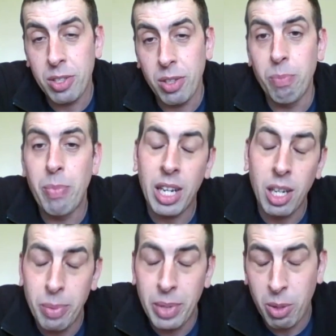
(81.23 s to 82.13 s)
on
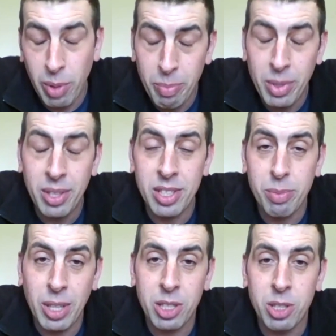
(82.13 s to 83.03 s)
backup equipment to
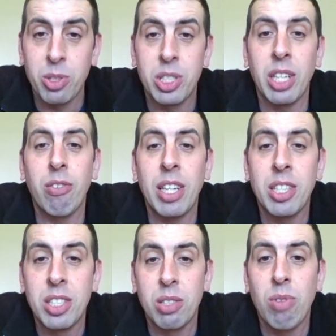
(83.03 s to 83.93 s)
make sure
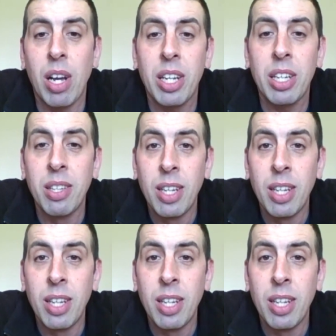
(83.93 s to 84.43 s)
generators are running.